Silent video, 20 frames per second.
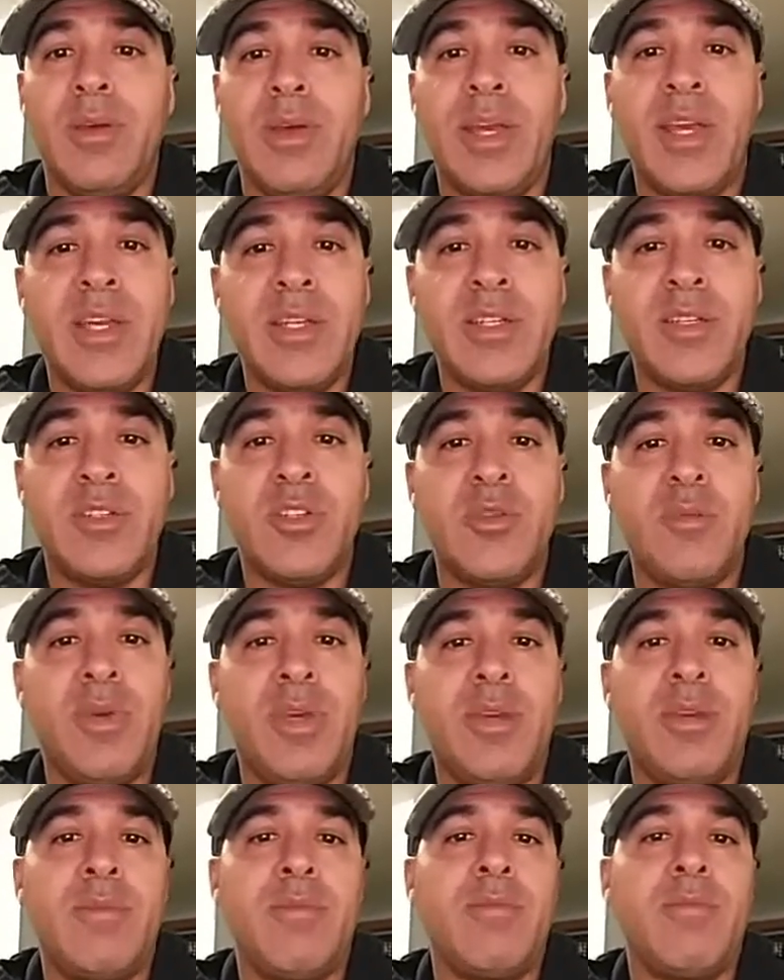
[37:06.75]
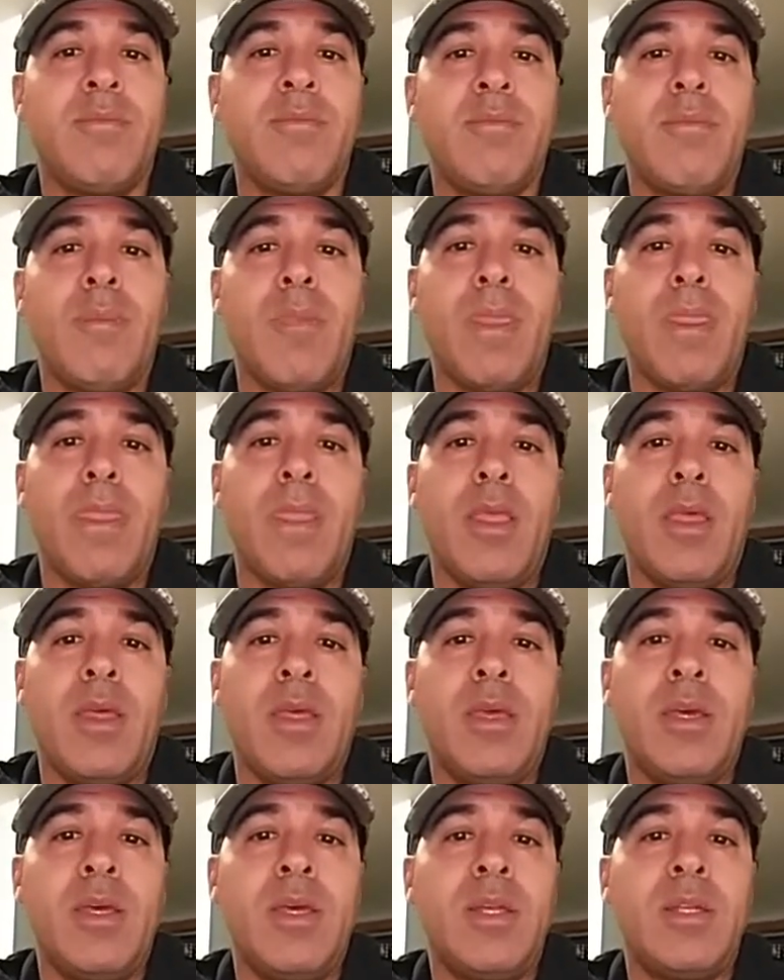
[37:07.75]
Hand it to me,
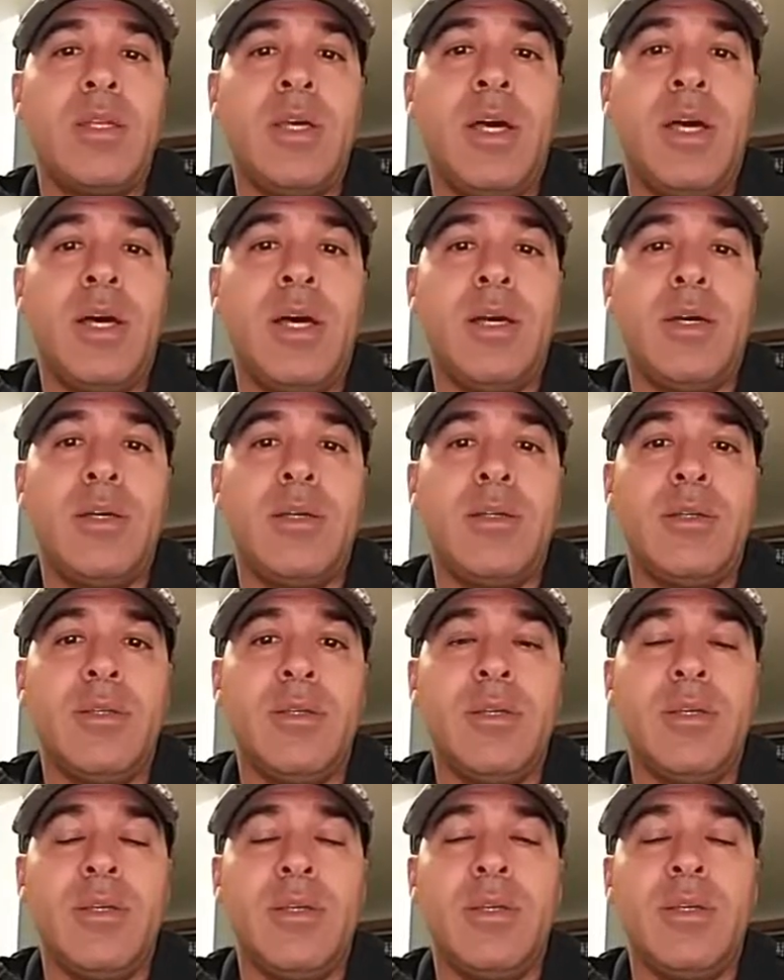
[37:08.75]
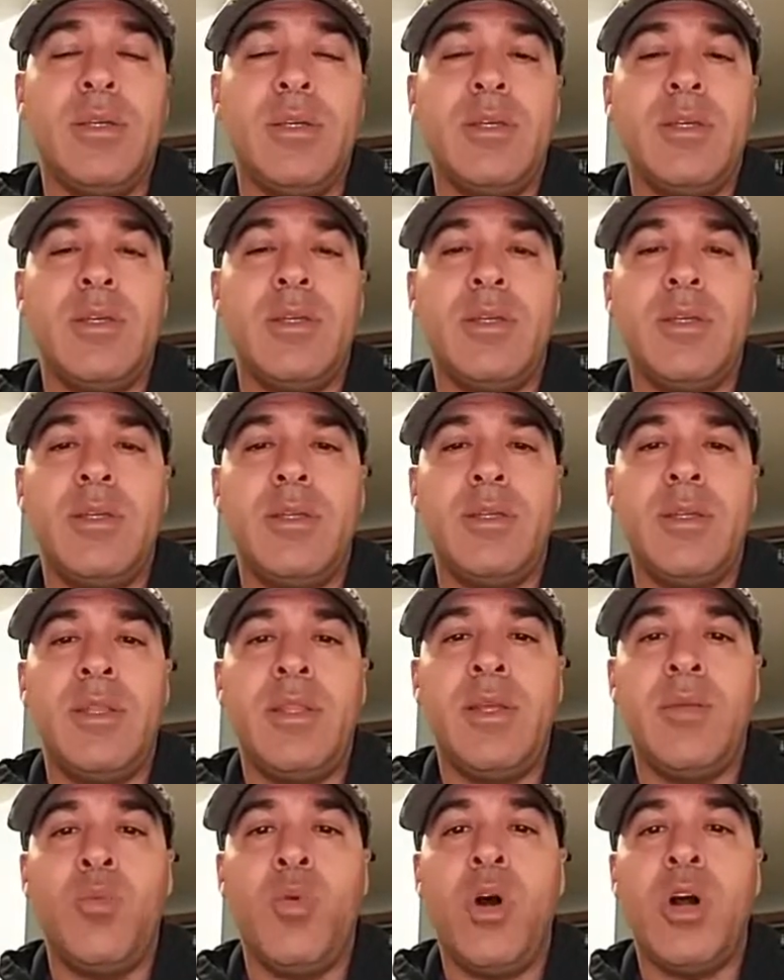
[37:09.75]
and
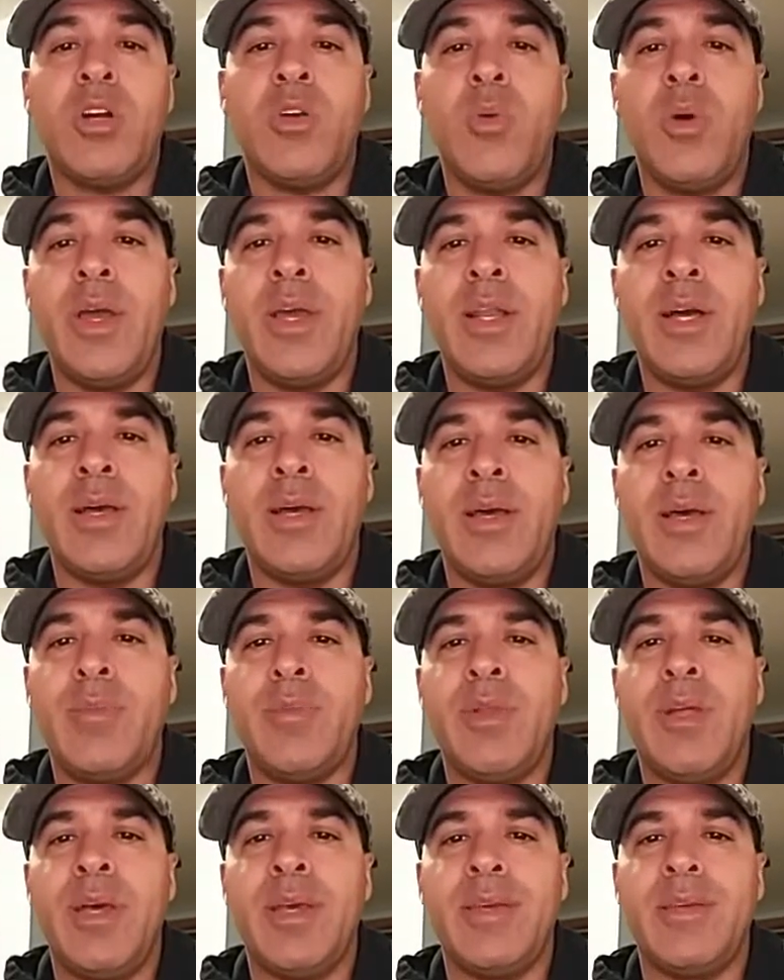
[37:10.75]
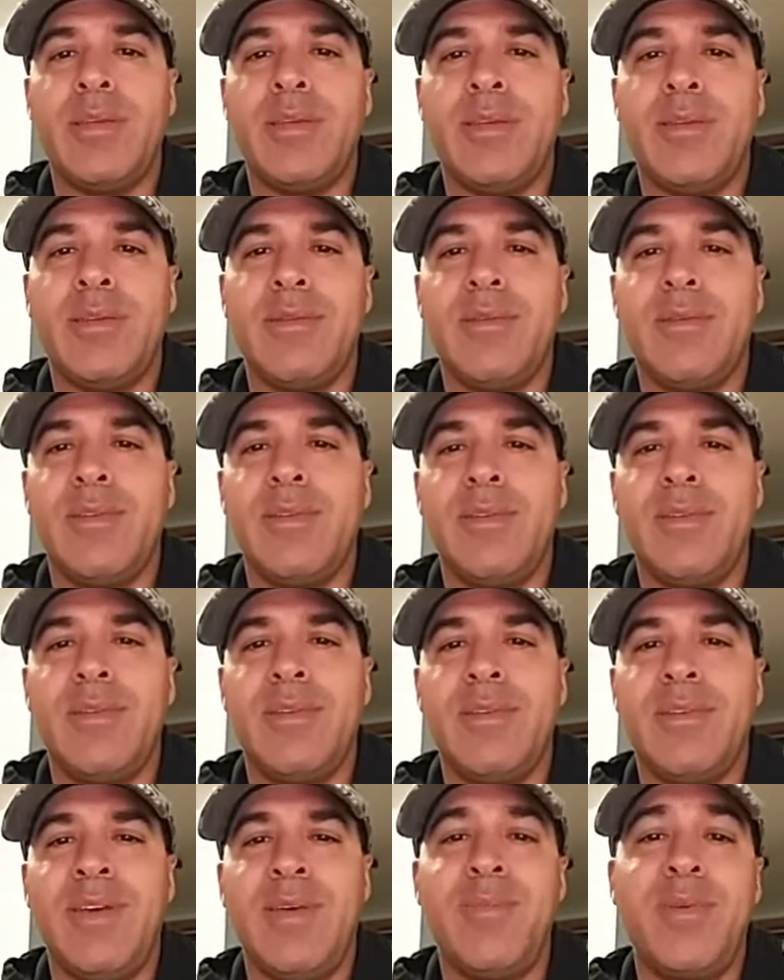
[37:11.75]
then walk away. And I'm like,
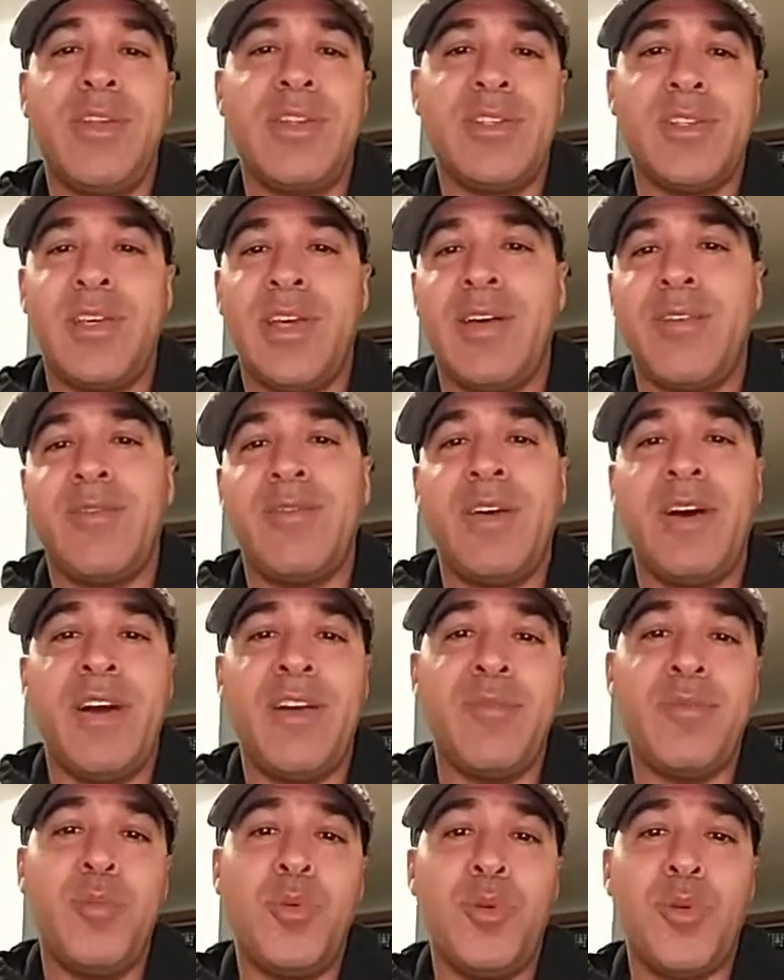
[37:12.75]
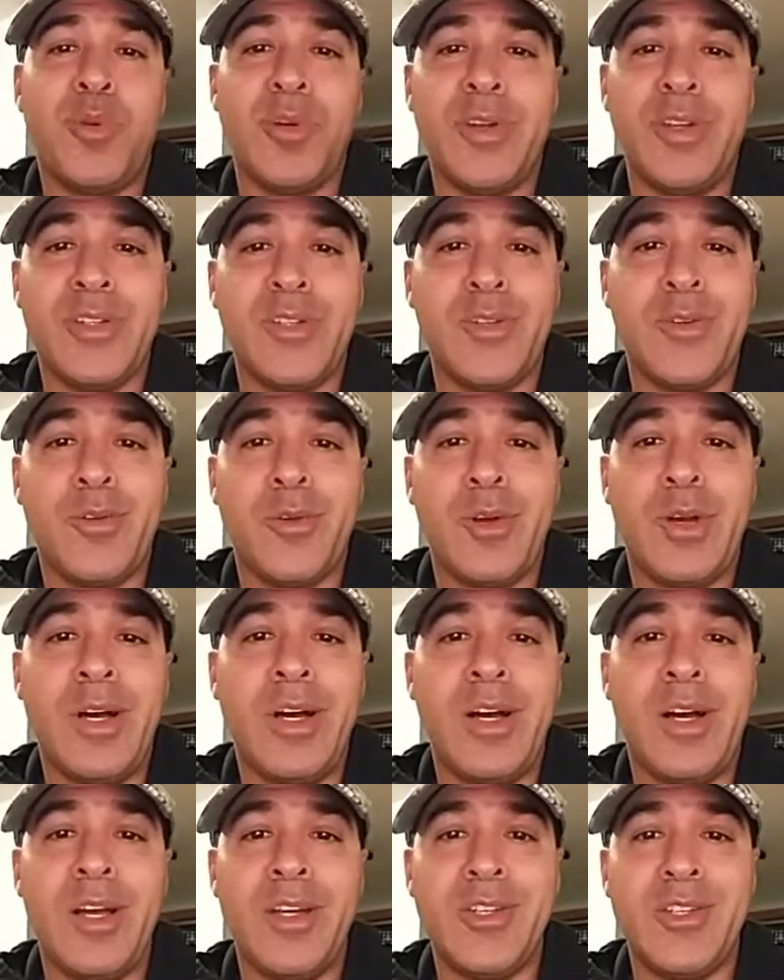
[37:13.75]
I bet he's got 5 more in his
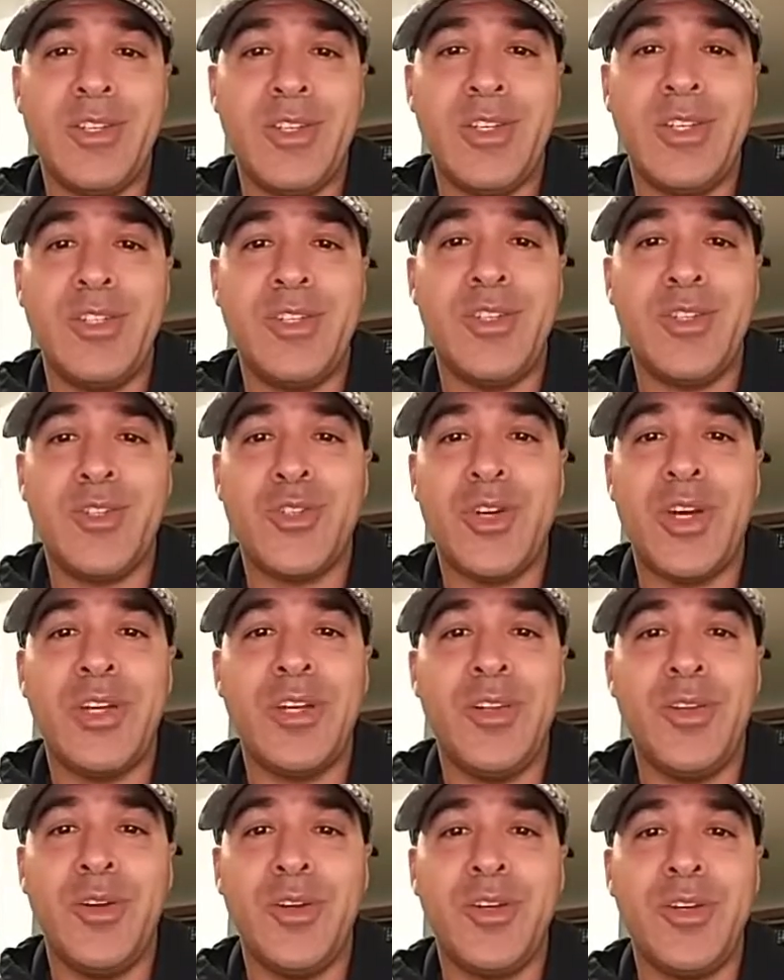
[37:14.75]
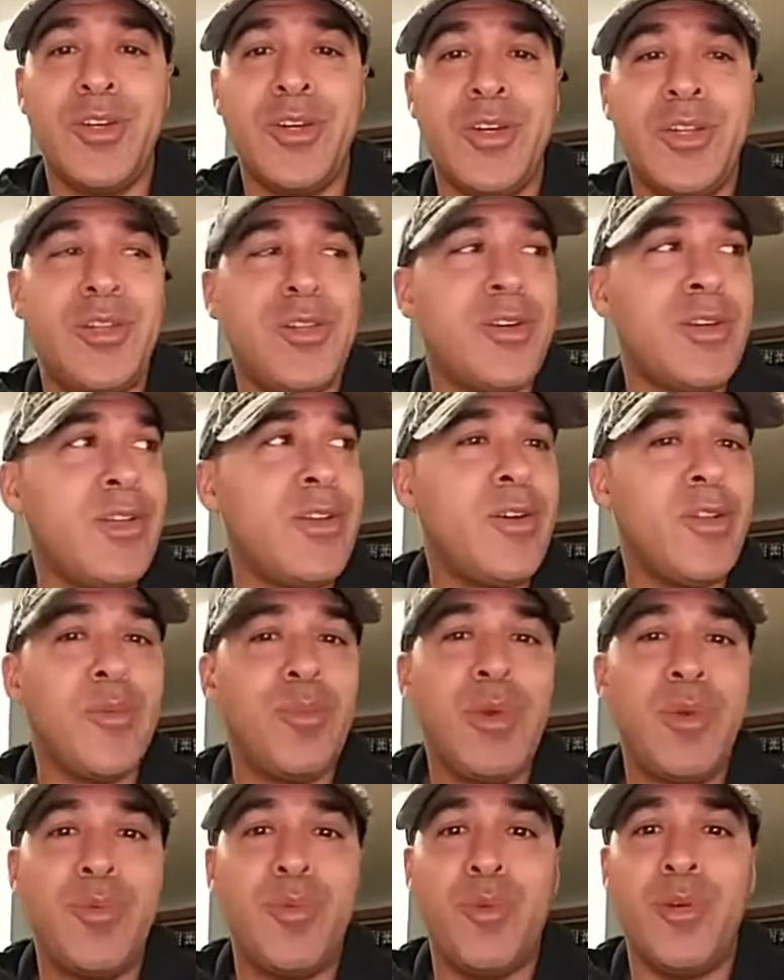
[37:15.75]
garage. He's just trying to look good. Look at all the
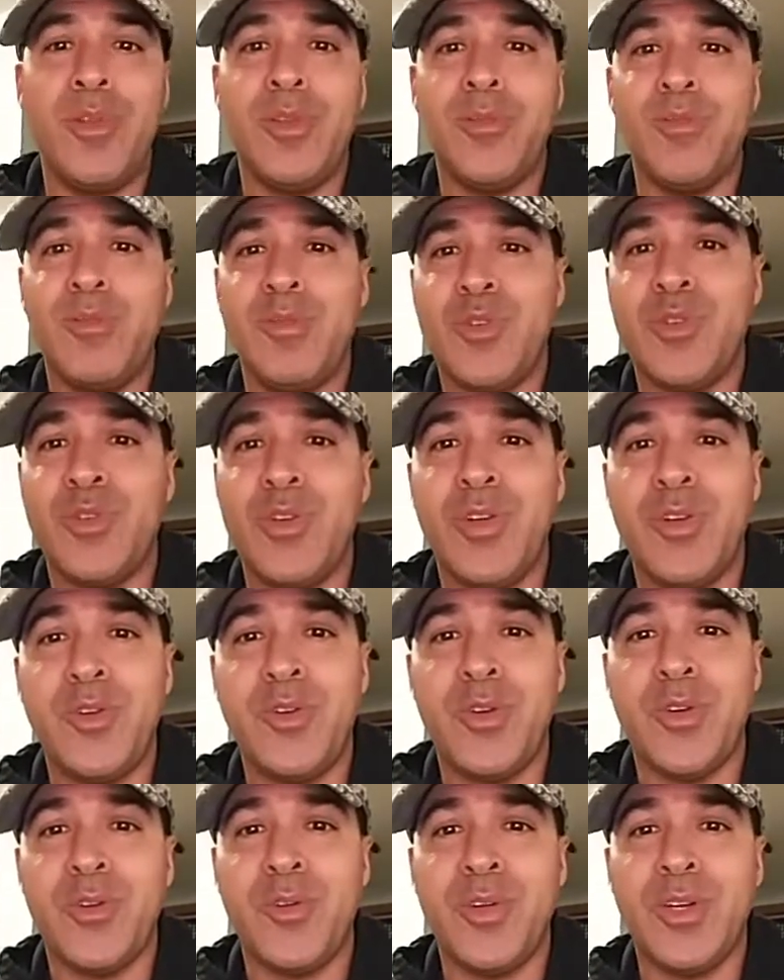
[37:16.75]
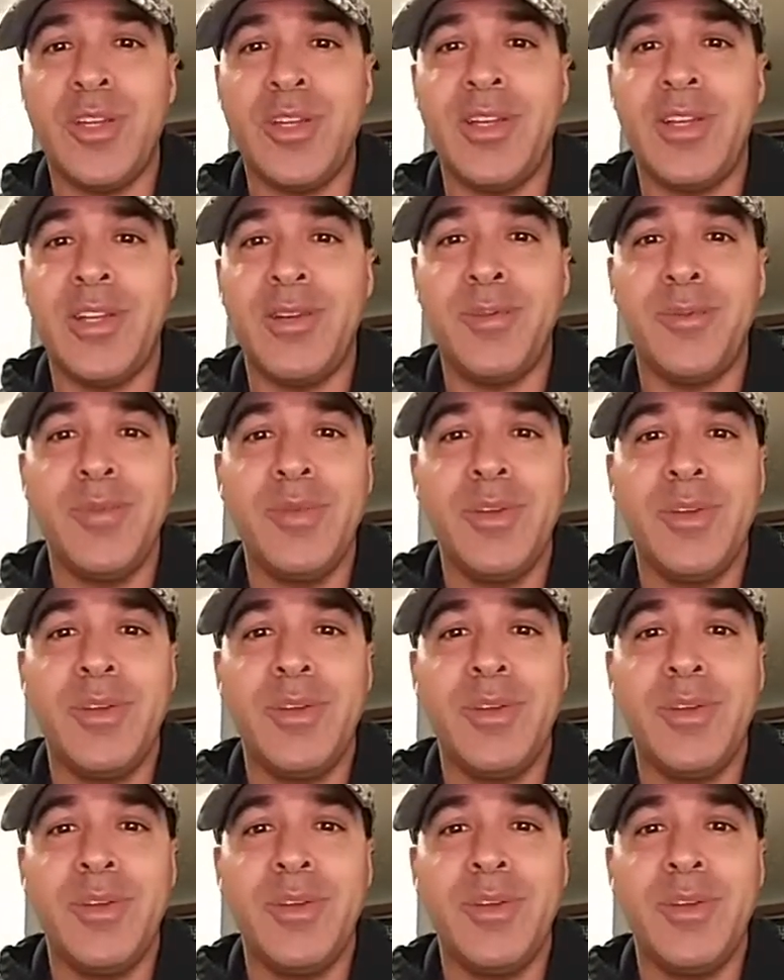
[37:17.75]
people on the street corner looking at him.